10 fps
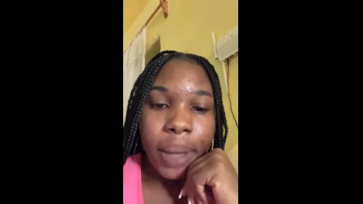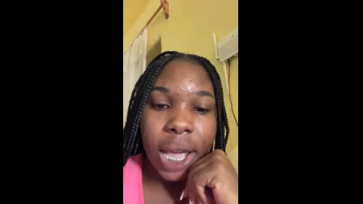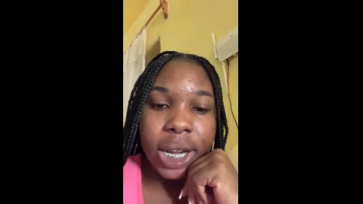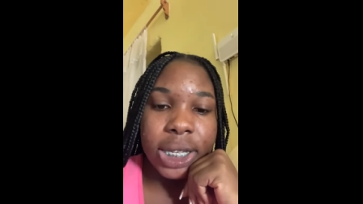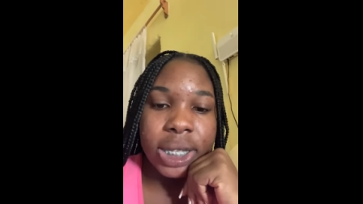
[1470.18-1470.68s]
You
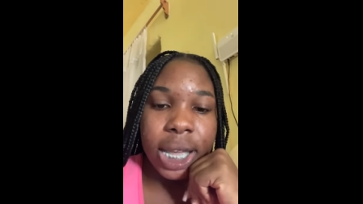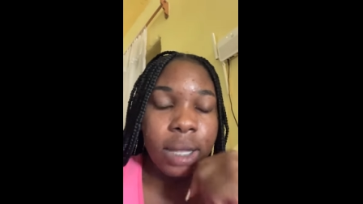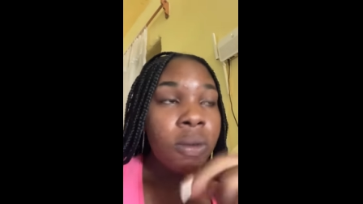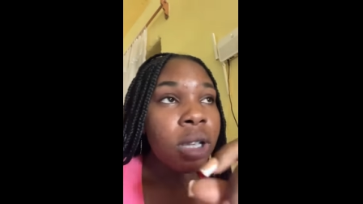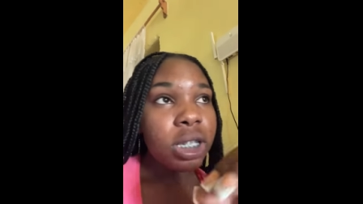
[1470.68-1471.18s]

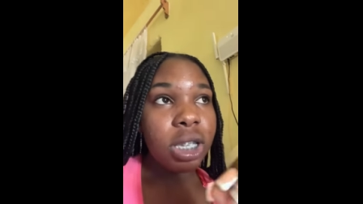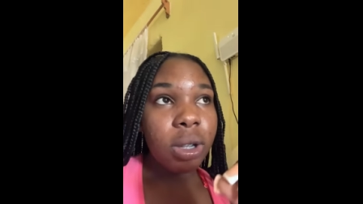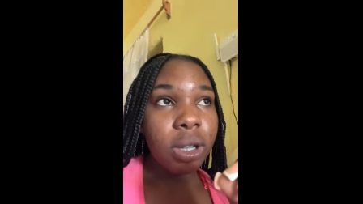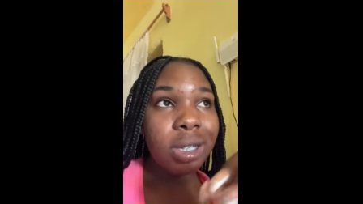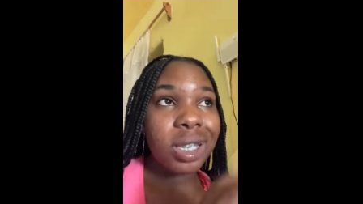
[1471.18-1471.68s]
understand?
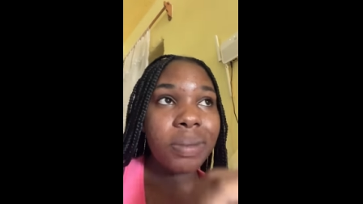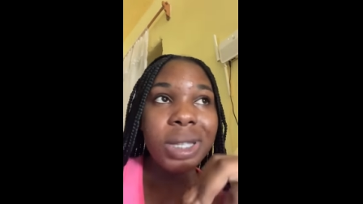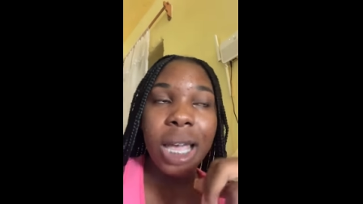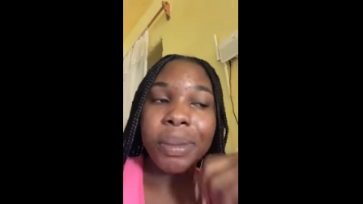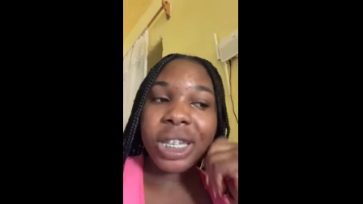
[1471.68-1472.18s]
So
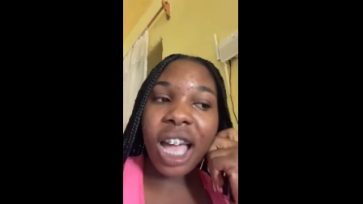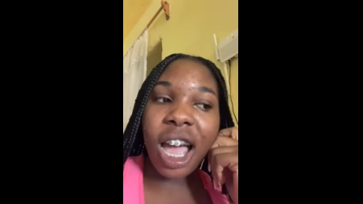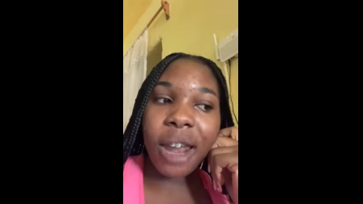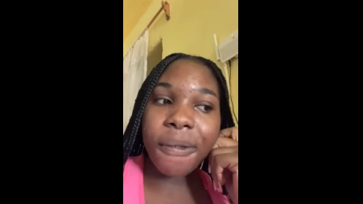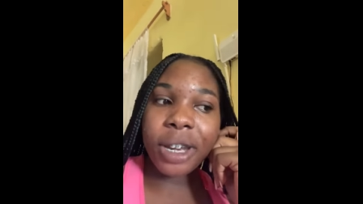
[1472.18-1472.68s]
sometimes it's
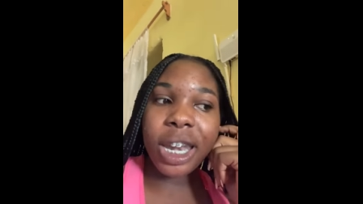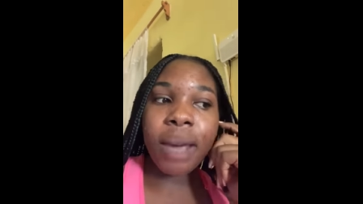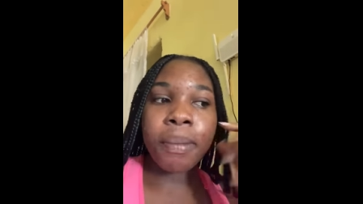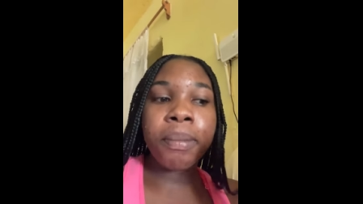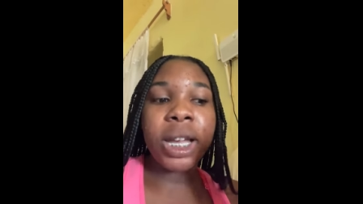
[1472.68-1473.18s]
hard for
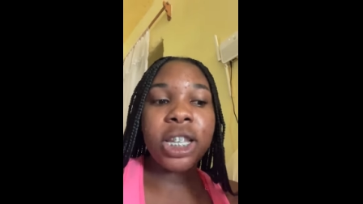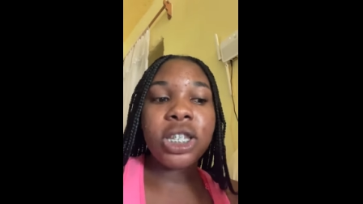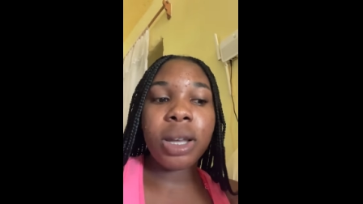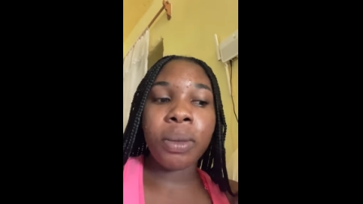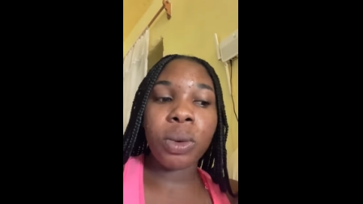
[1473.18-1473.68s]
them manage
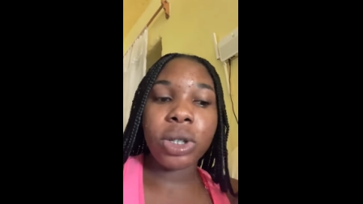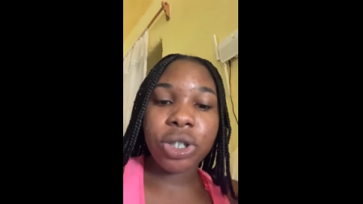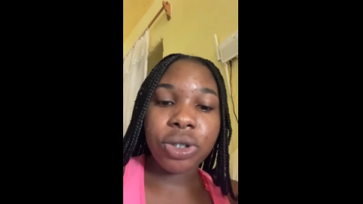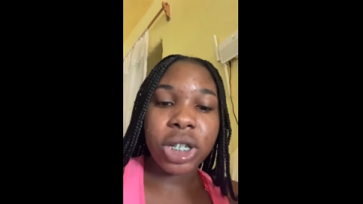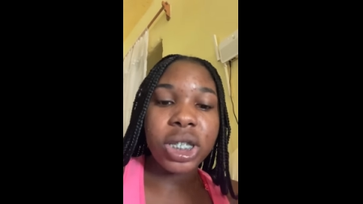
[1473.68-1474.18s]
them own
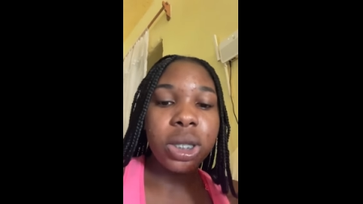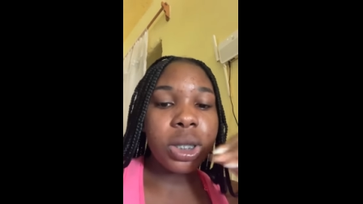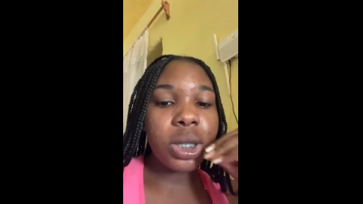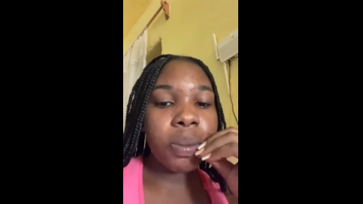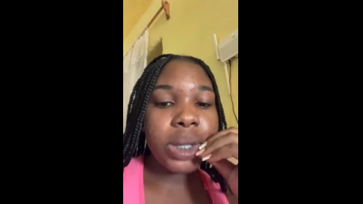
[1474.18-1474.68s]
stress. So
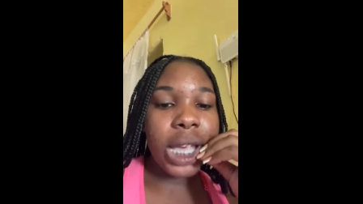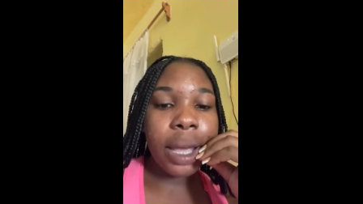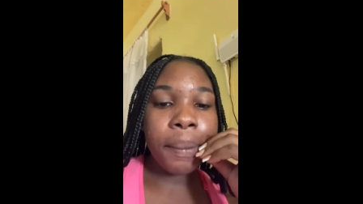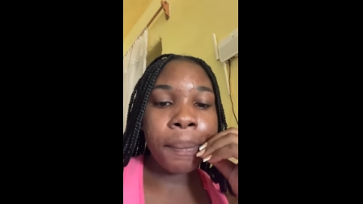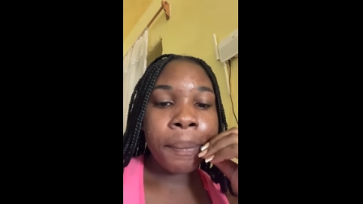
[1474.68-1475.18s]

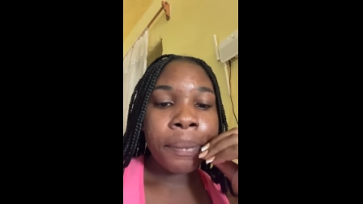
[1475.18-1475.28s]
sometimes